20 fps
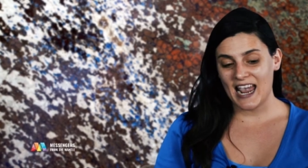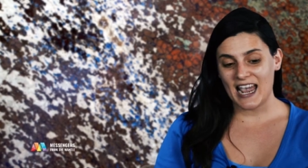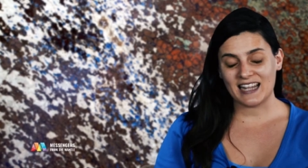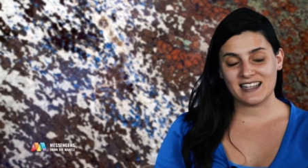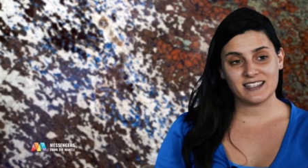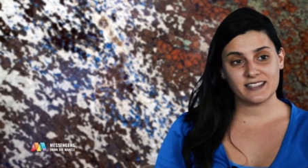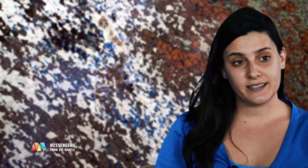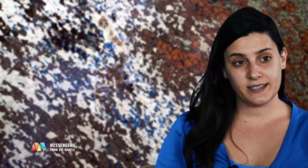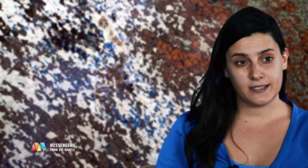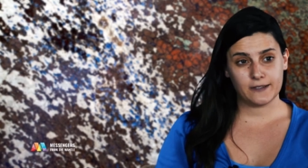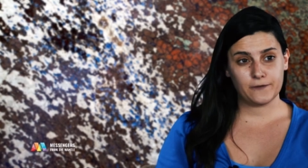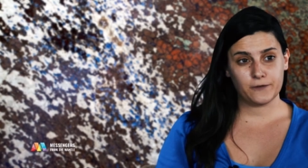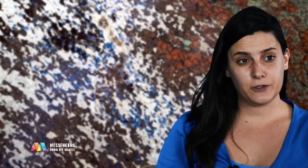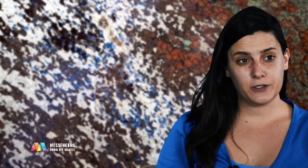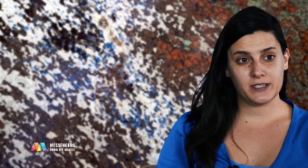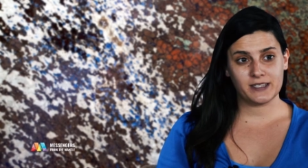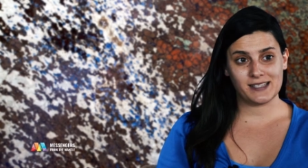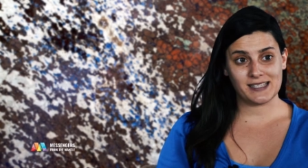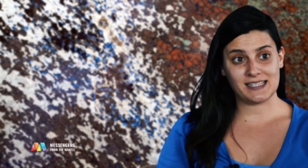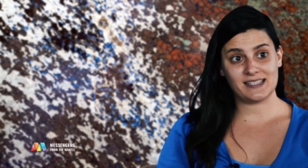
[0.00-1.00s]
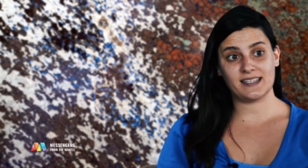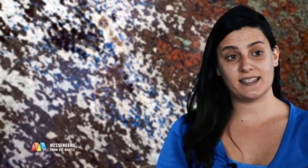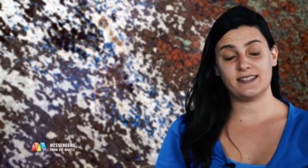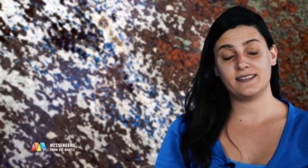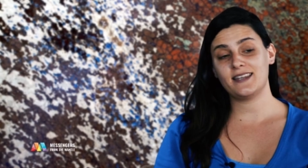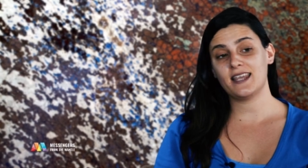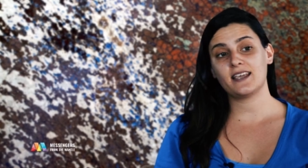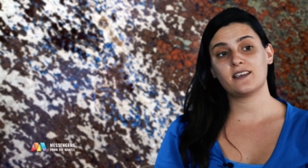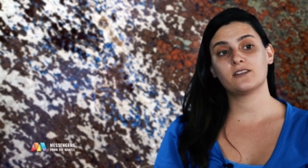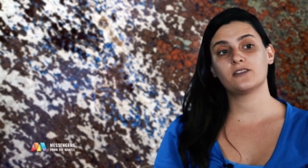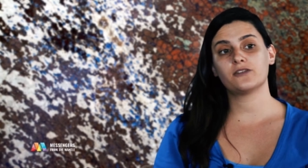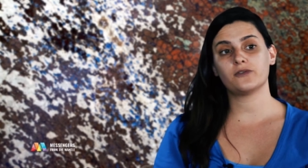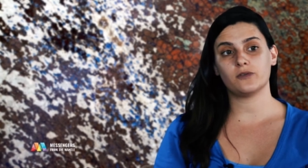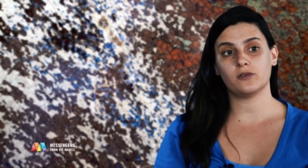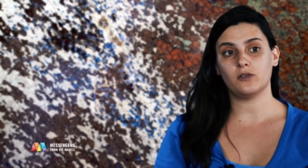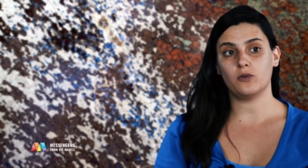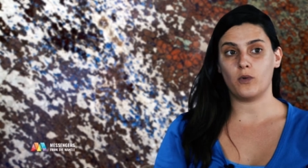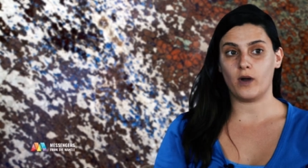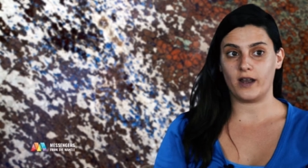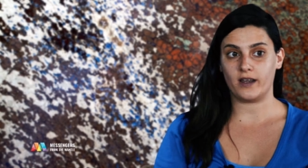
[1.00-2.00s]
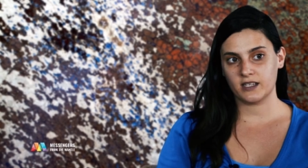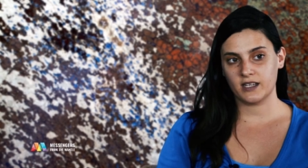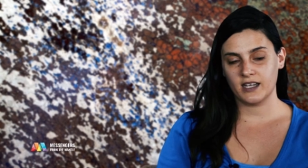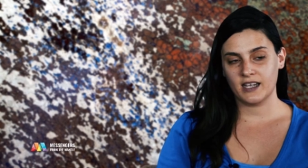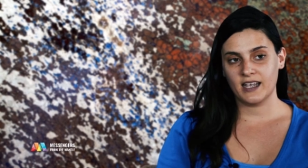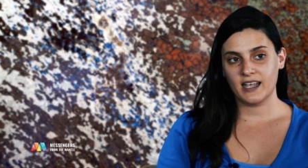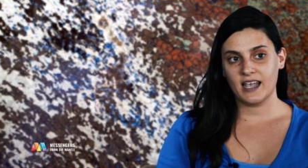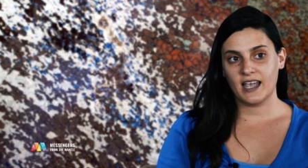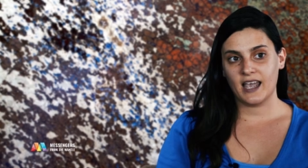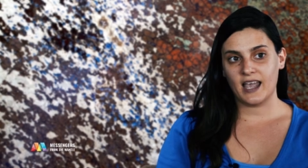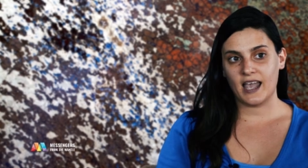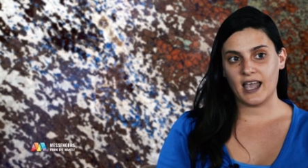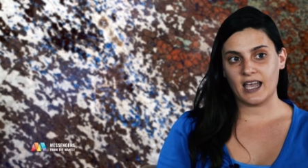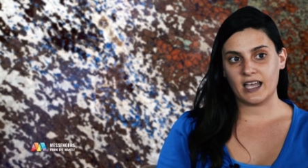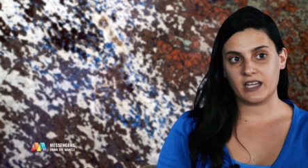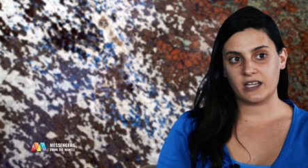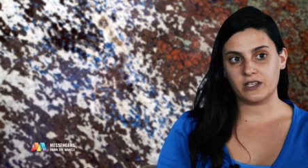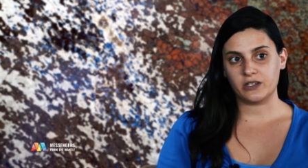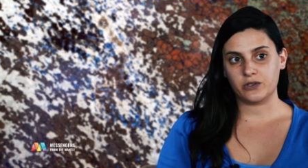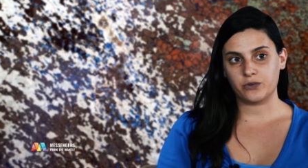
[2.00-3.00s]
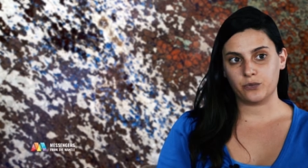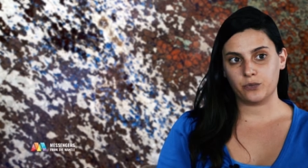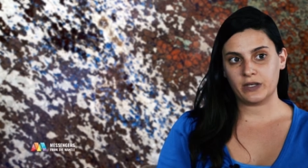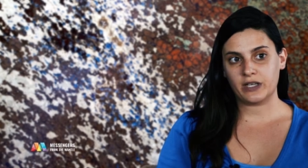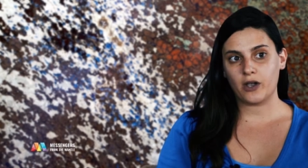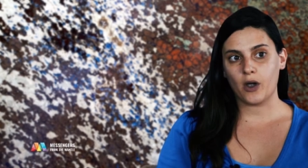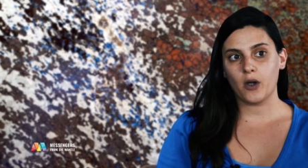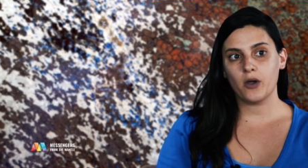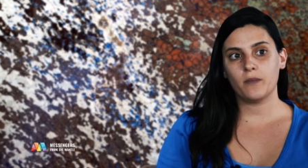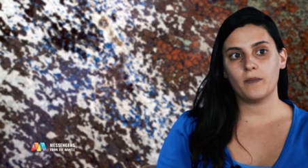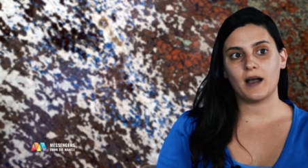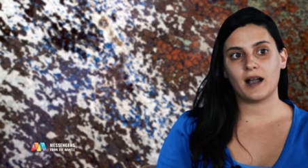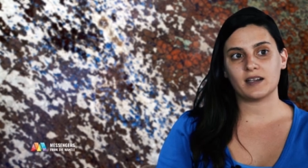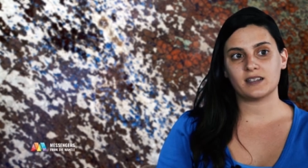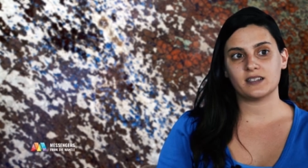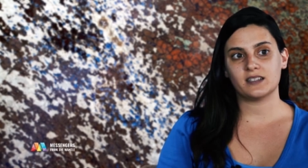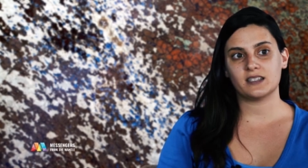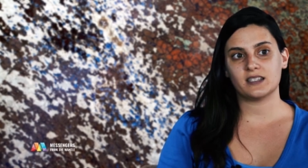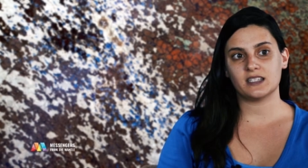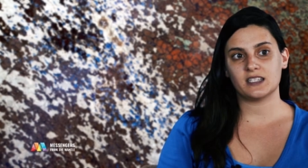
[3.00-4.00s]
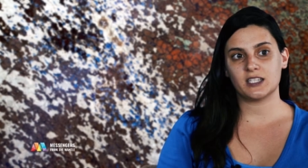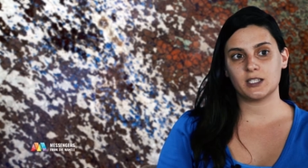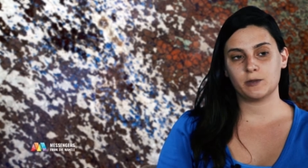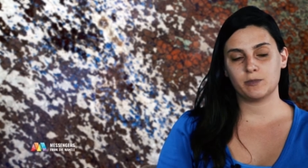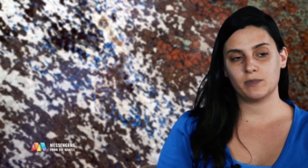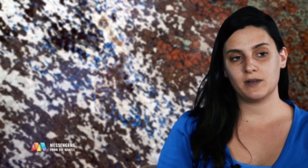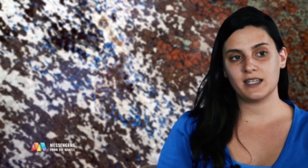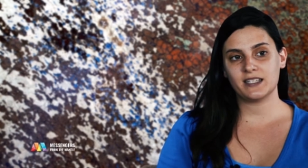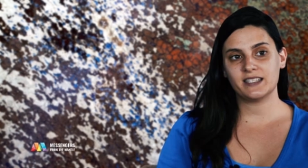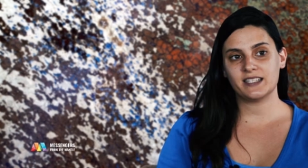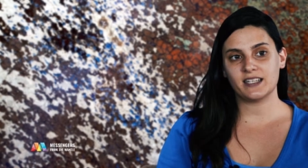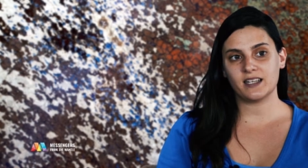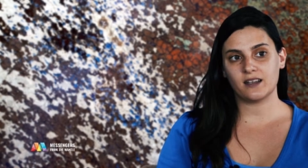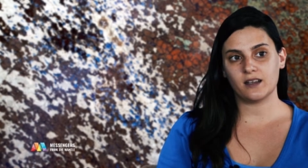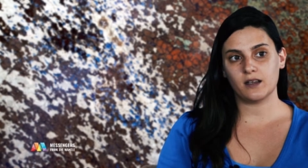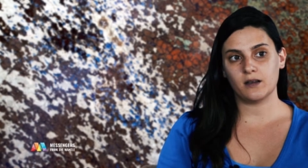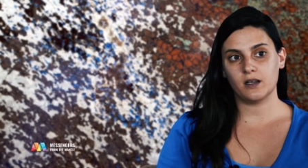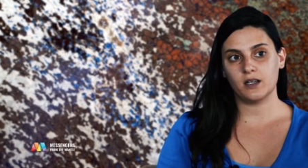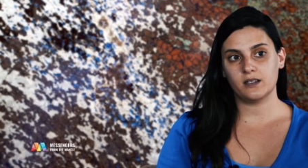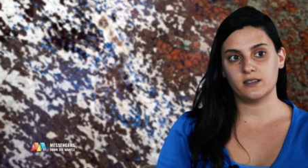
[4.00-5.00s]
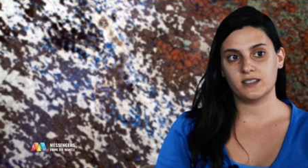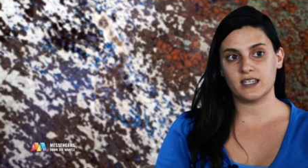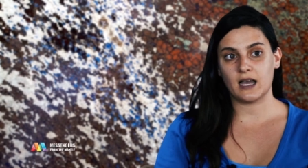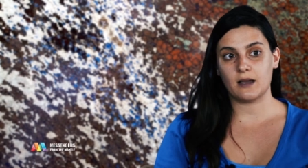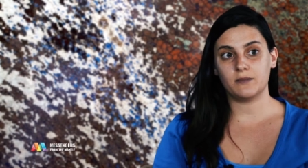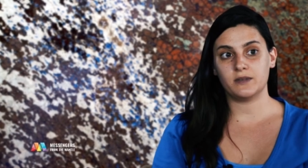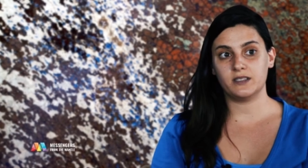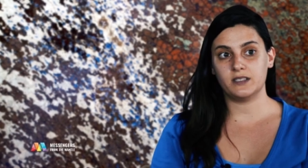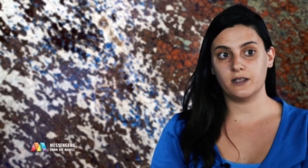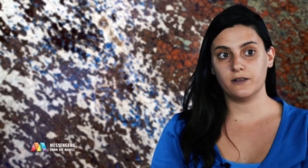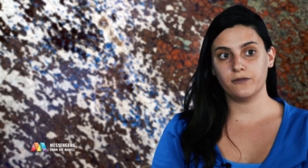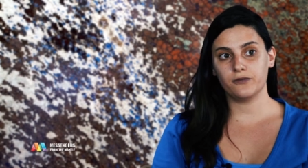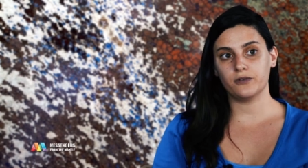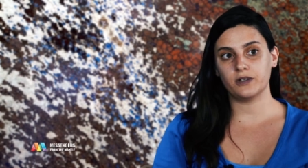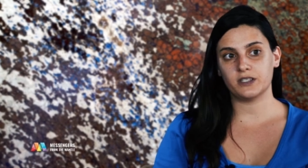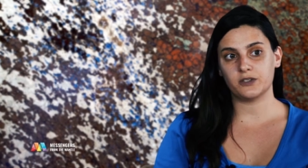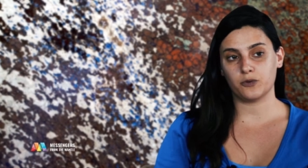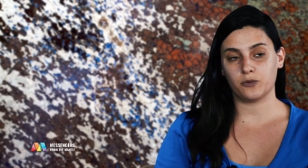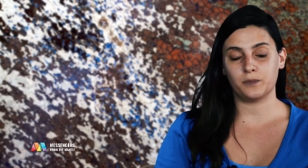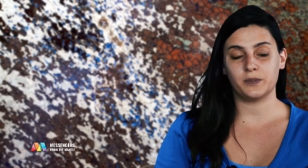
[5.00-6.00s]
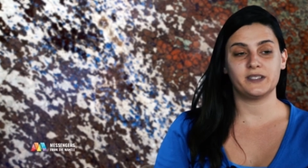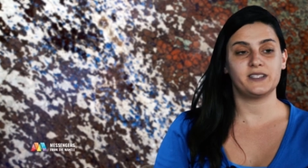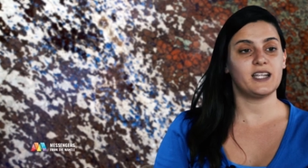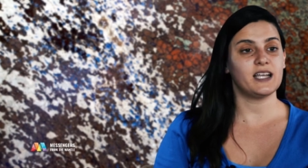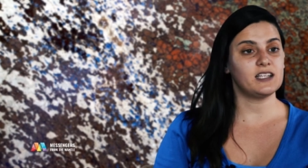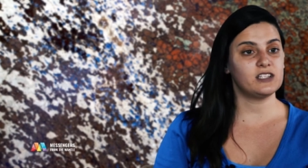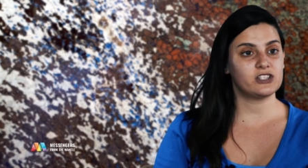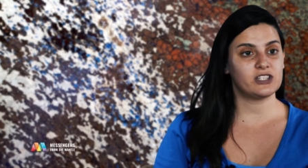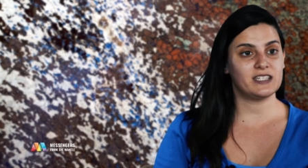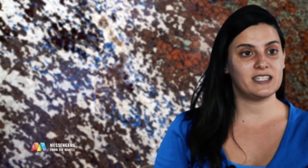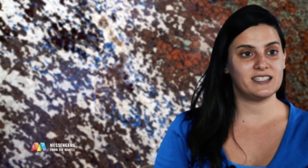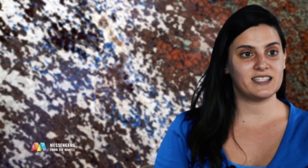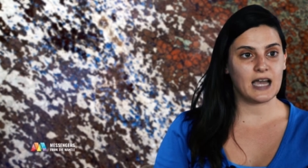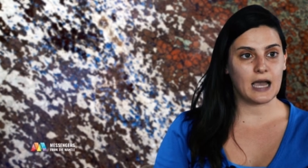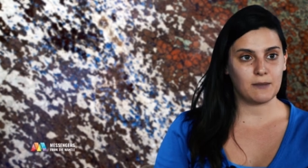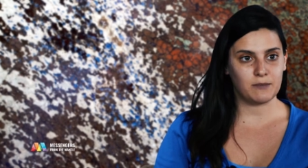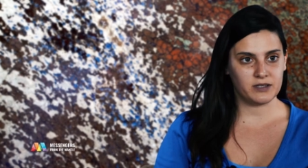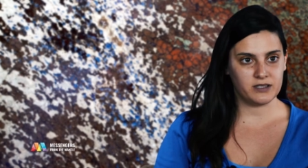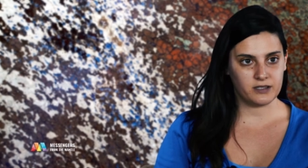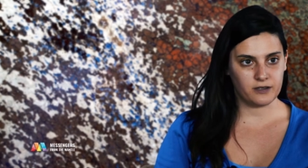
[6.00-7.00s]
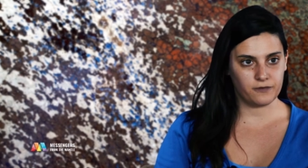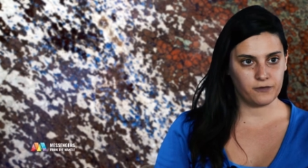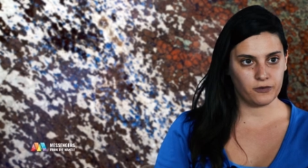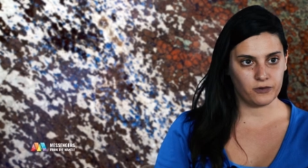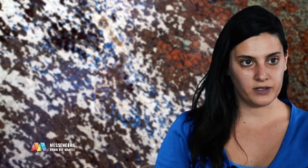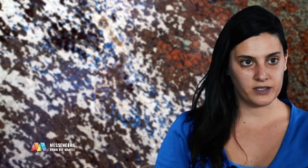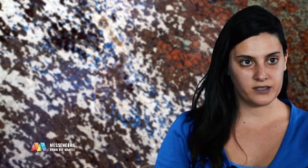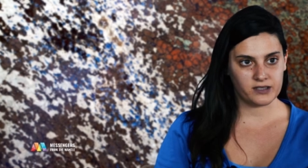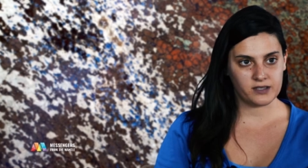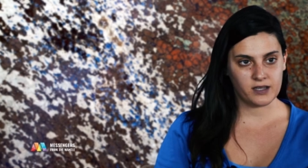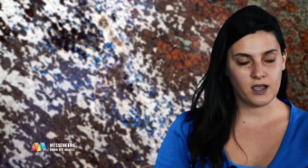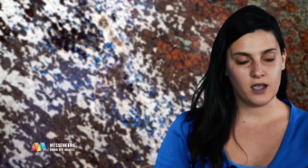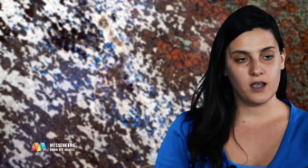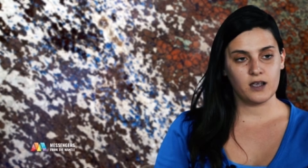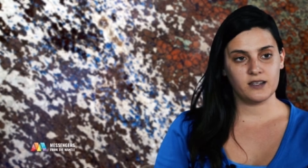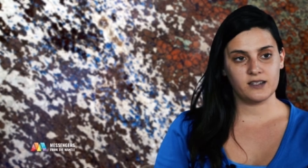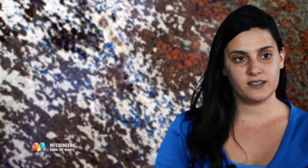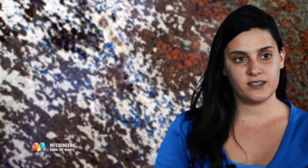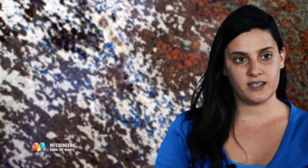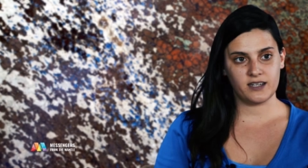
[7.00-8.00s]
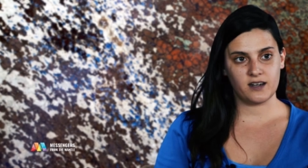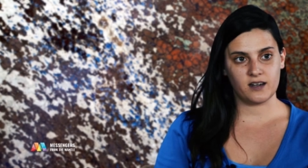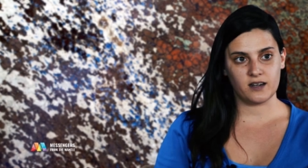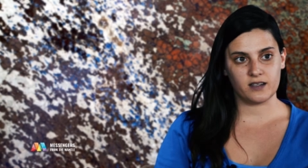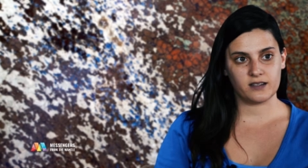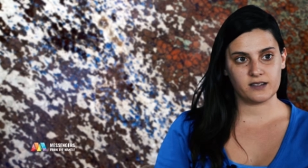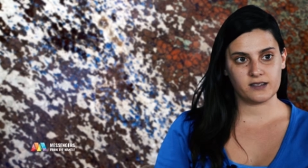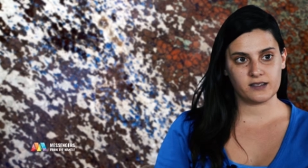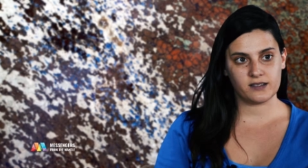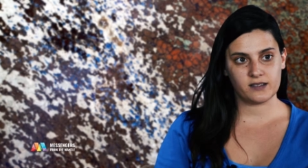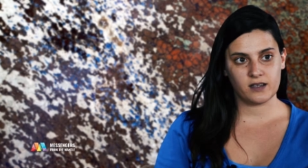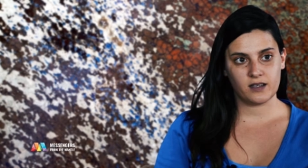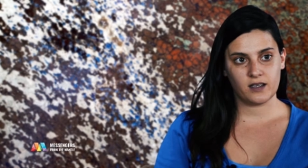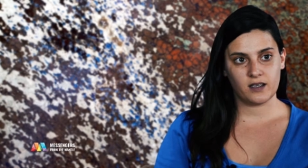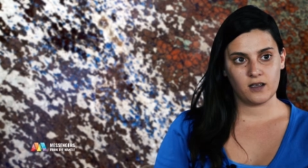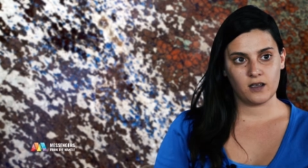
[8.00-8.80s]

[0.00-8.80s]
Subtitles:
and this difference is a textural one. And we go about splitting diamondiferous or potentially diamondiferous xenoliths